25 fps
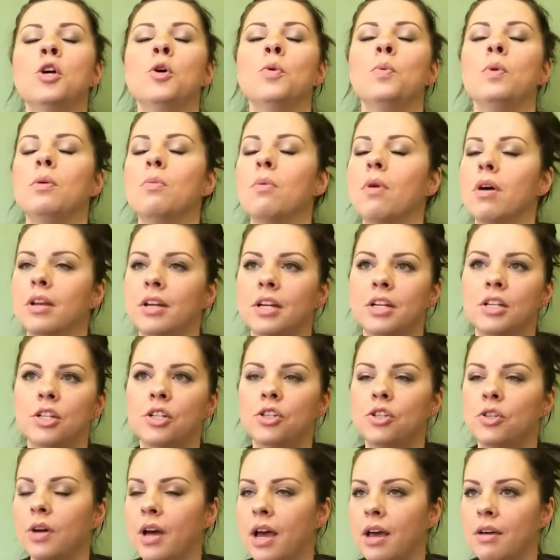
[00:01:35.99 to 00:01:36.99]
We wanted
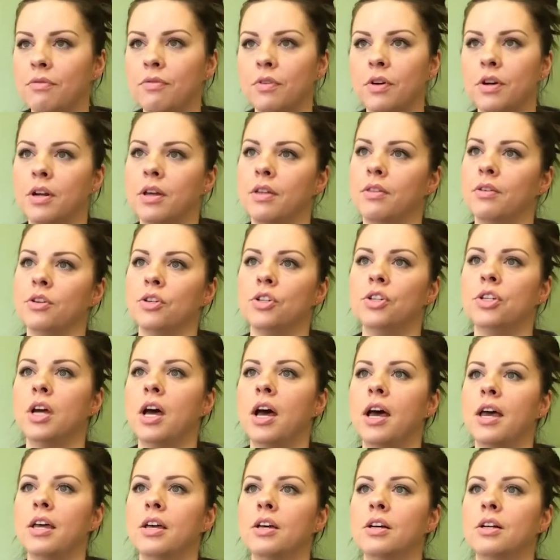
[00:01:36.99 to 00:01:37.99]
to try for another
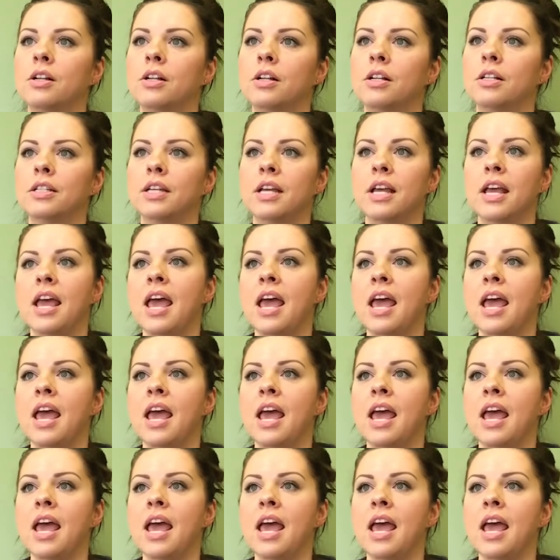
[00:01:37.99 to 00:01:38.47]
child.